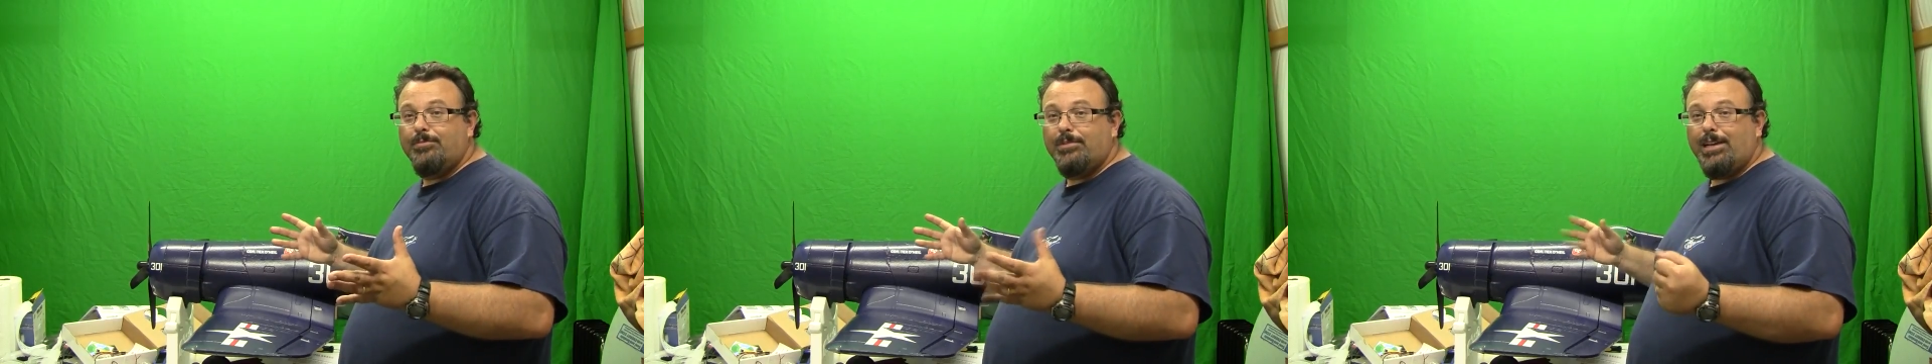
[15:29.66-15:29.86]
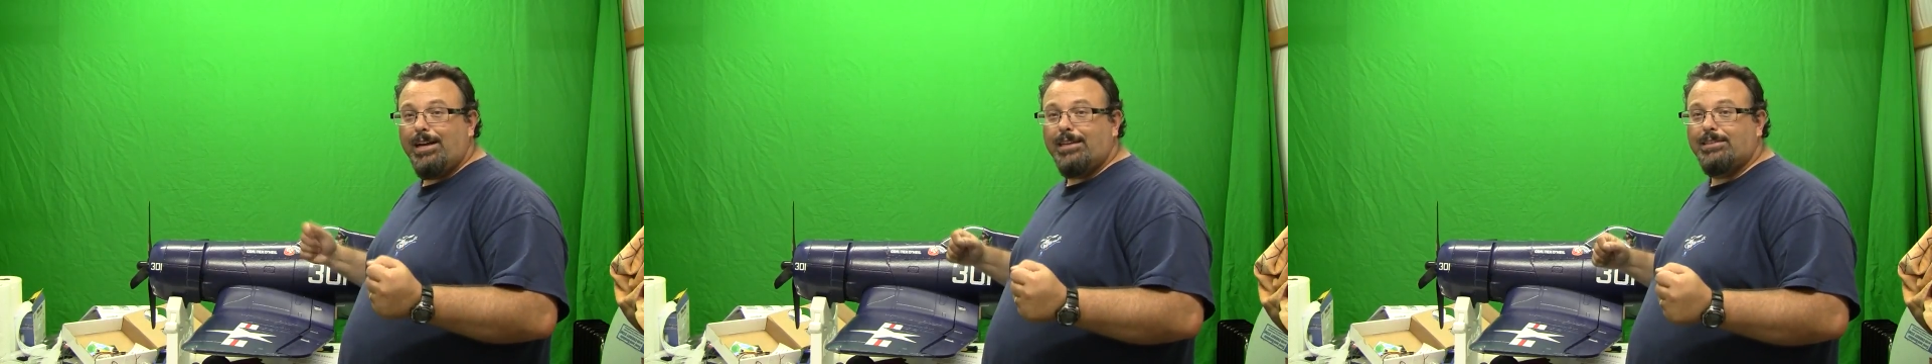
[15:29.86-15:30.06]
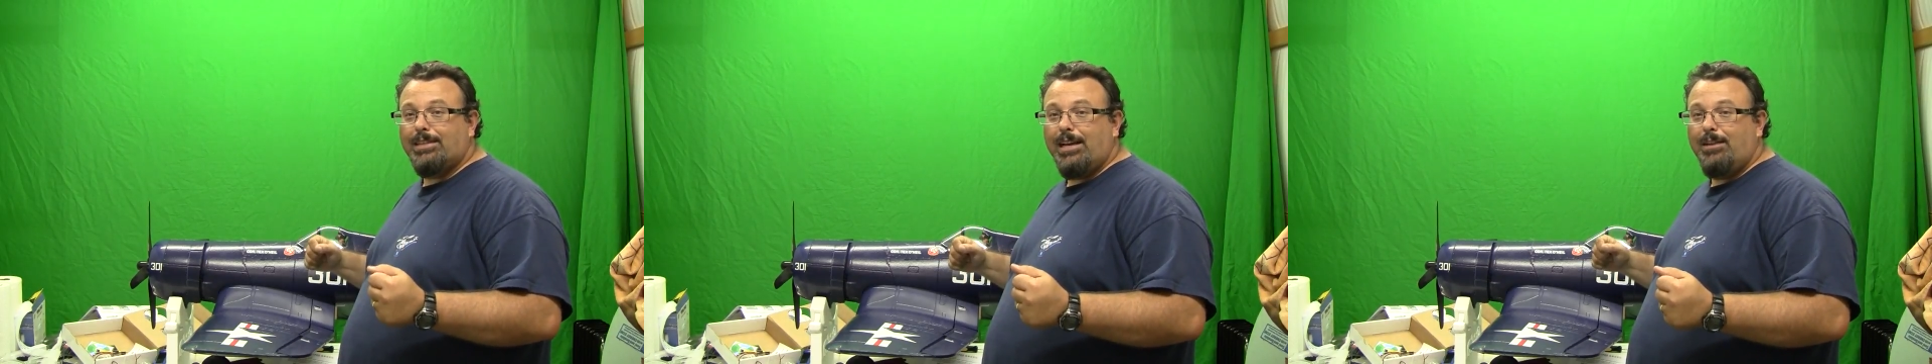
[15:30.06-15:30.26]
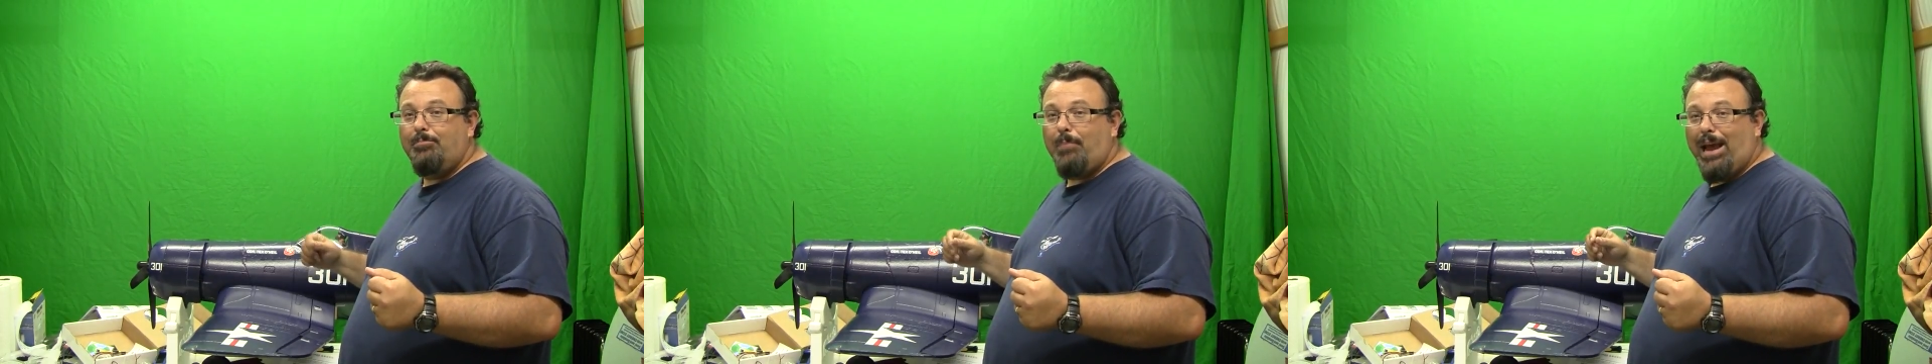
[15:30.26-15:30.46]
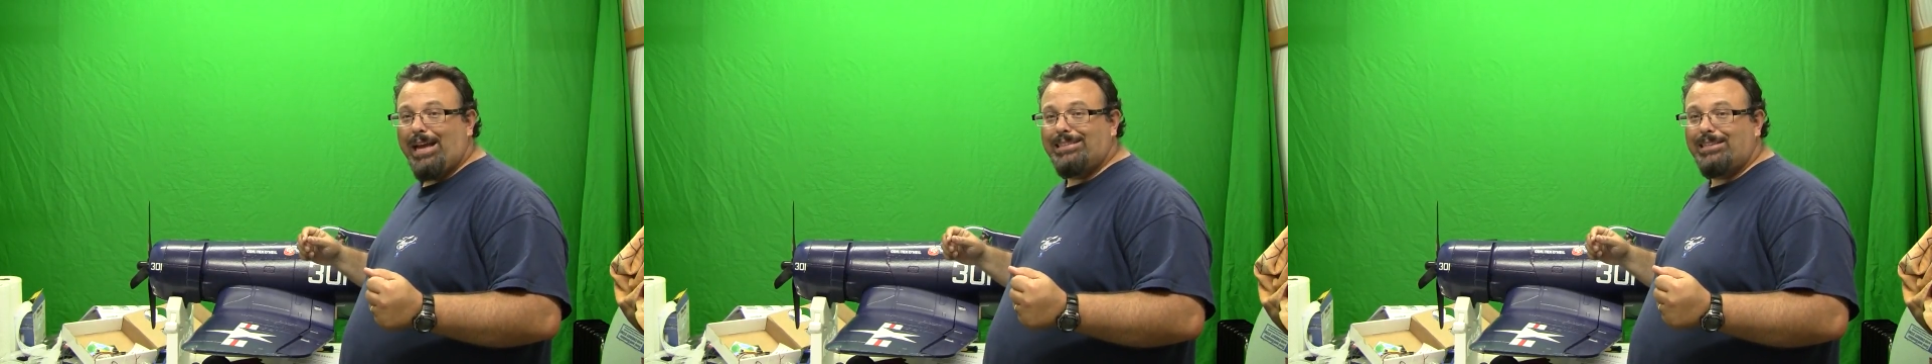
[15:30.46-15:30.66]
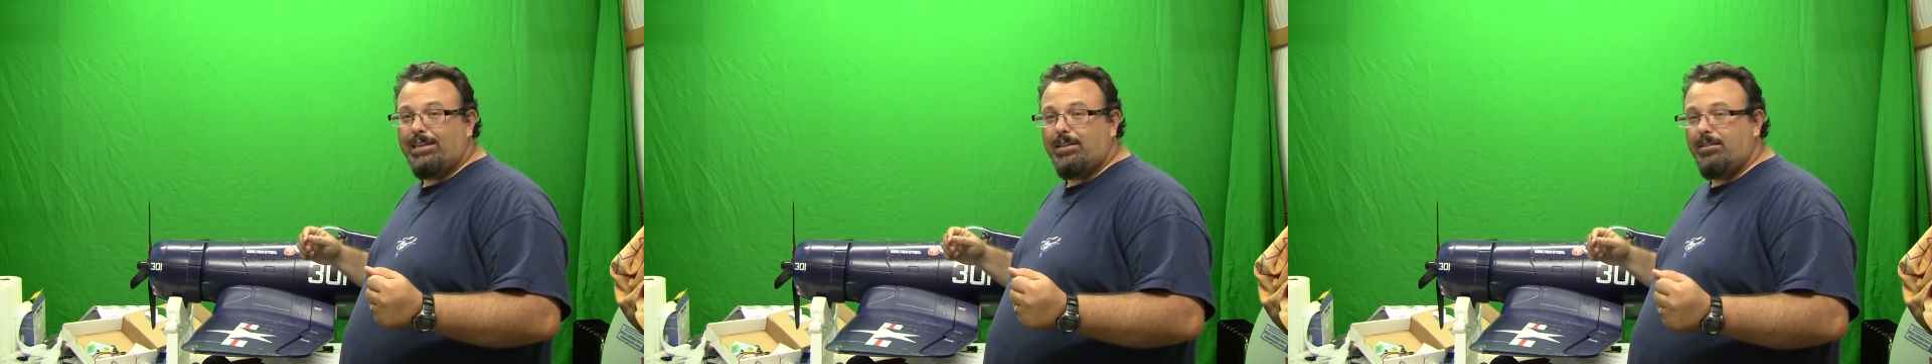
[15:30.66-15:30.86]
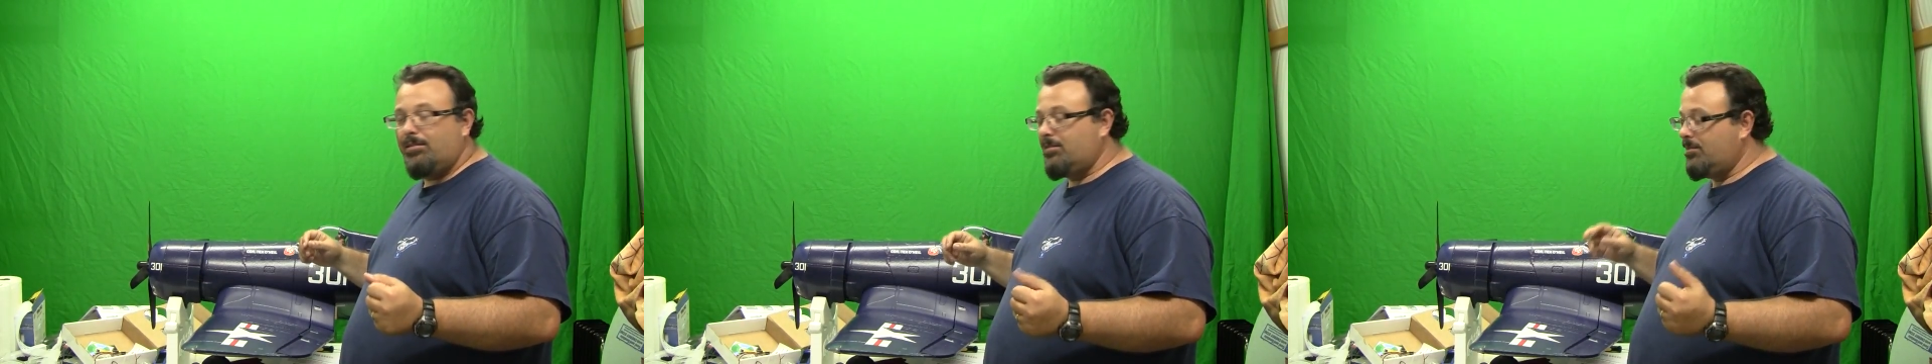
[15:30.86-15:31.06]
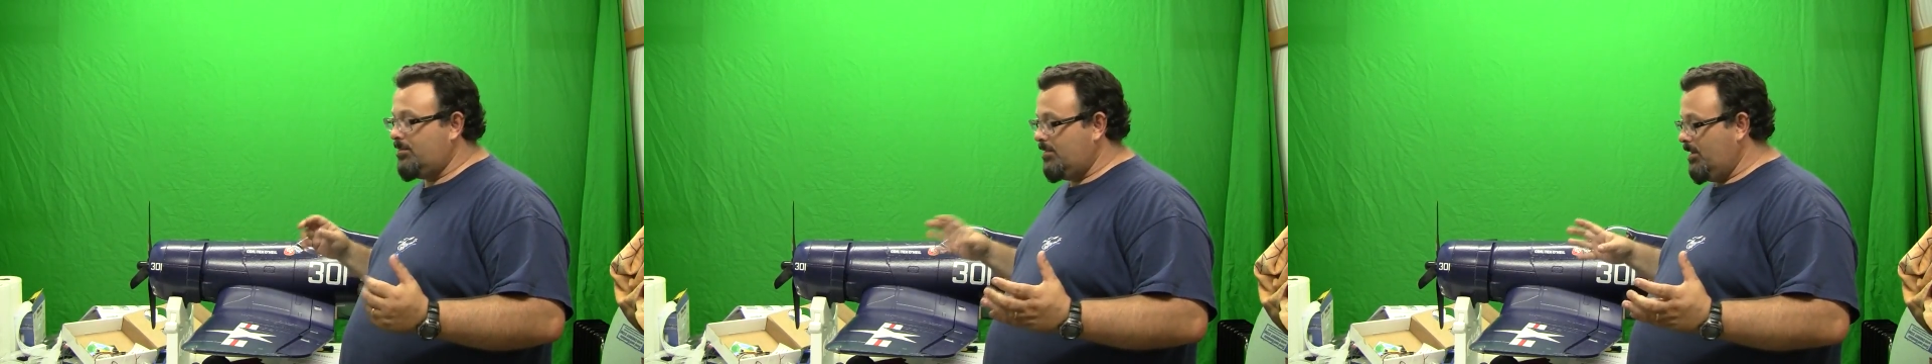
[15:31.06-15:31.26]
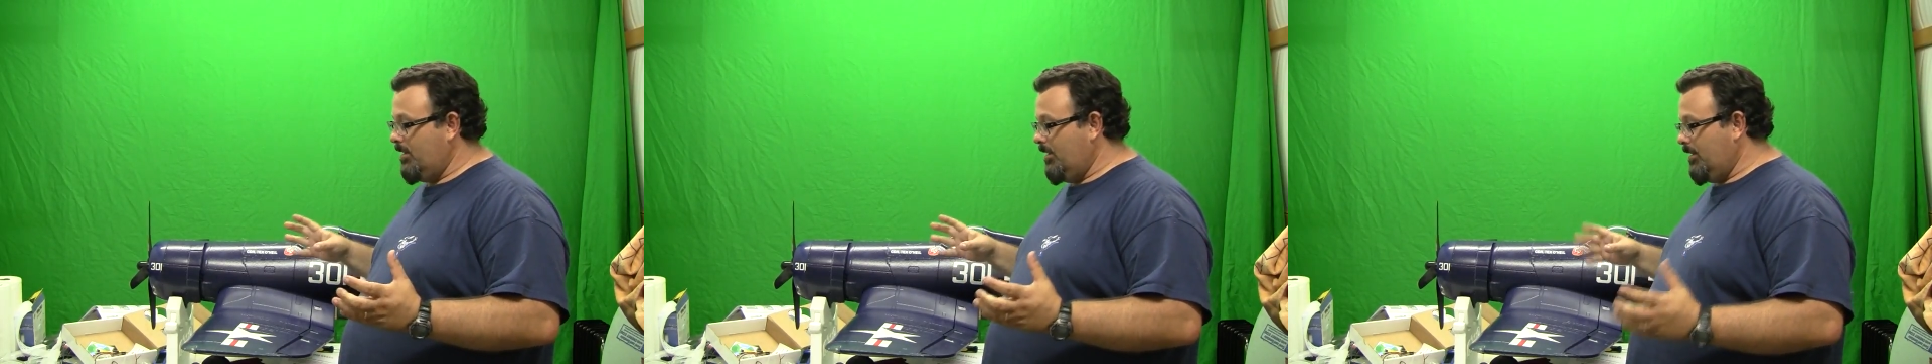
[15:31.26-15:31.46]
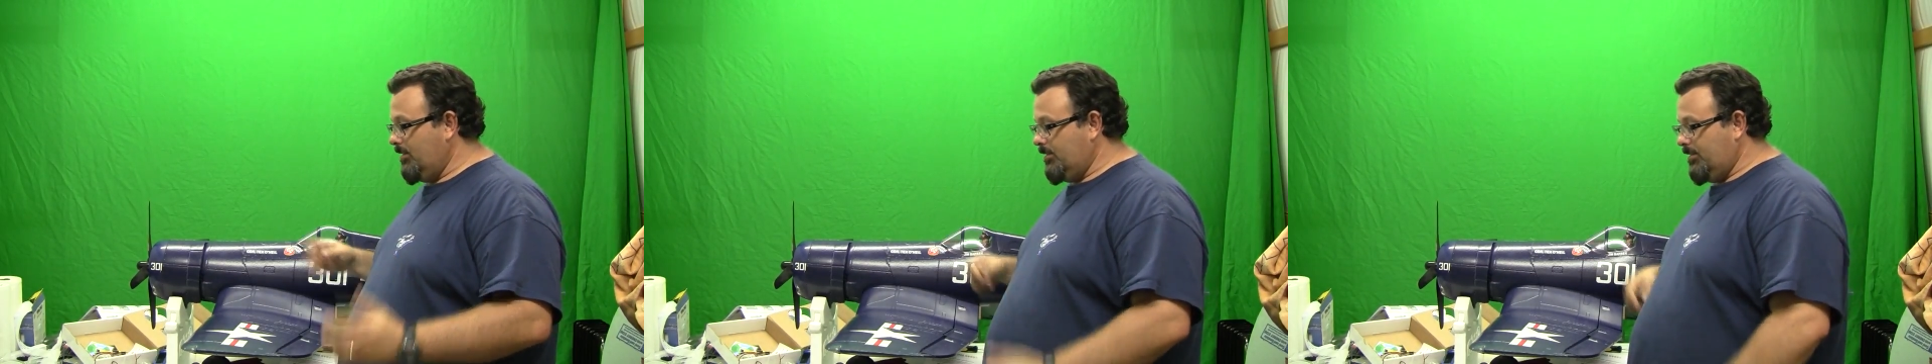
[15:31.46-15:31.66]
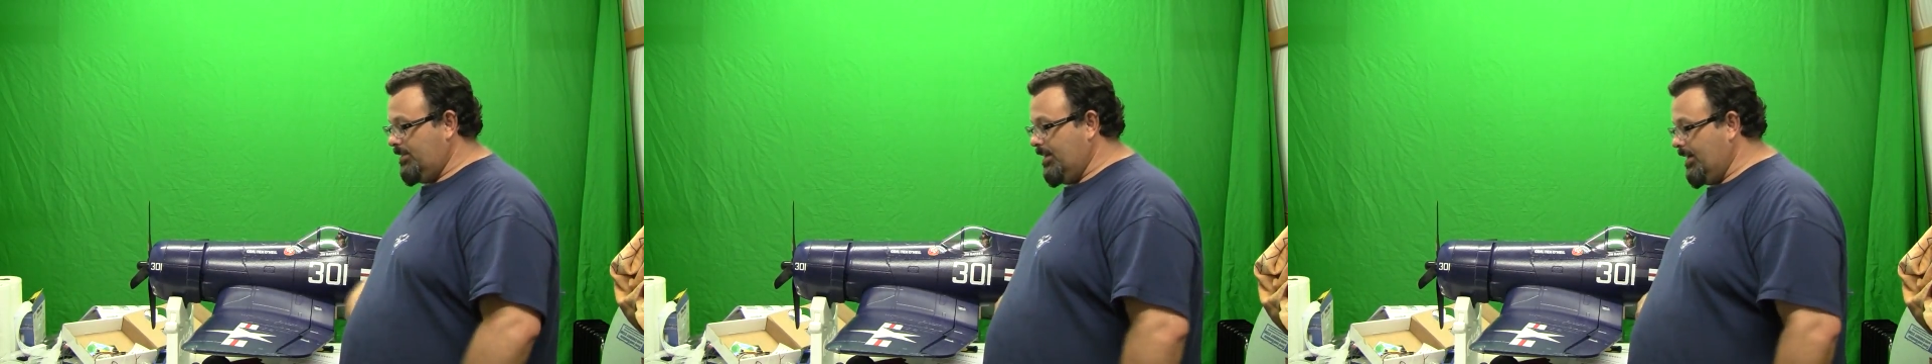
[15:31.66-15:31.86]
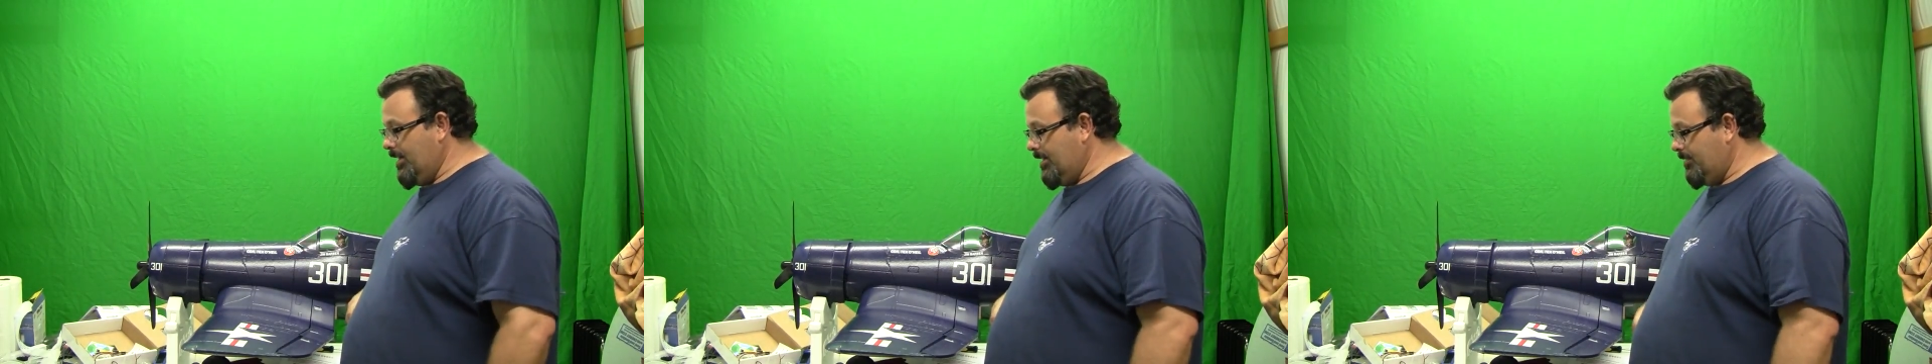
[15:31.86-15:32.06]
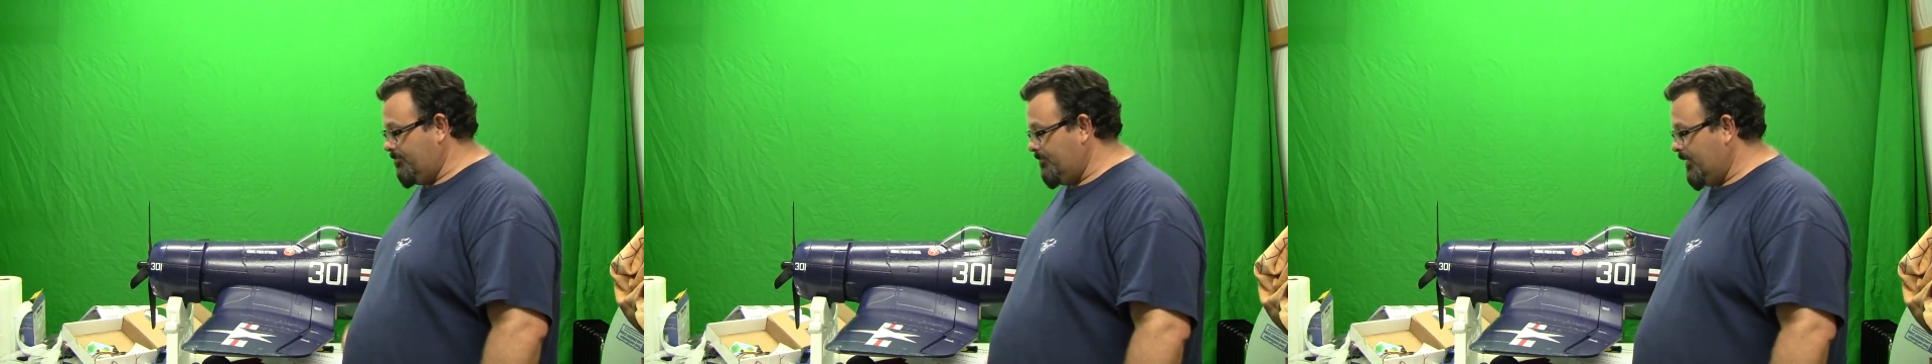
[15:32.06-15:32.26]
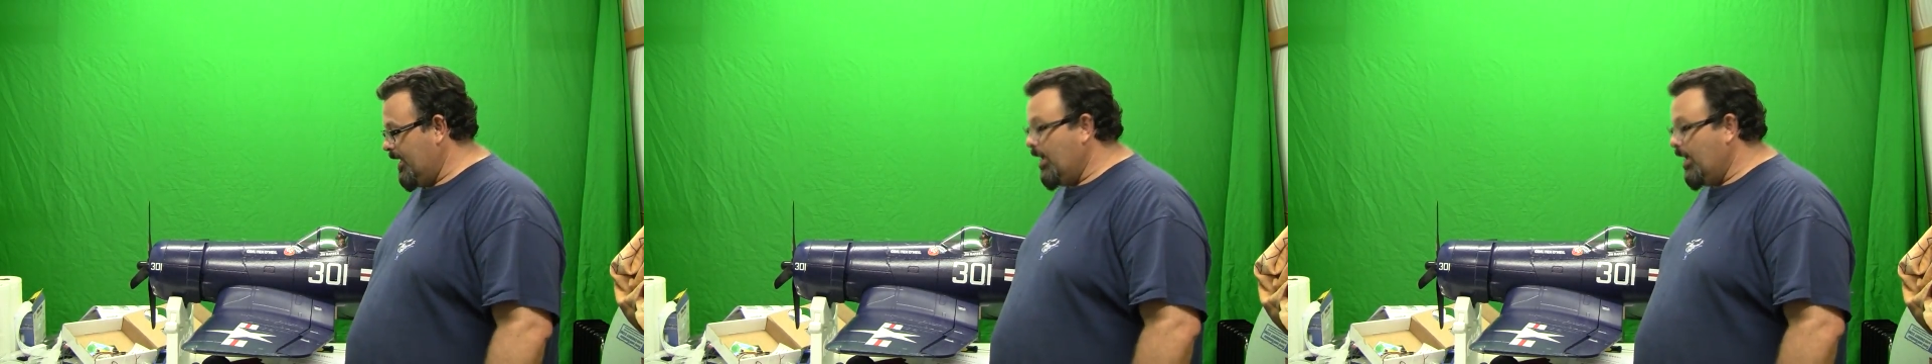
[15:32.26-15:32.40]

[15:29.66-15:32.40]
like I said, magic. It's done.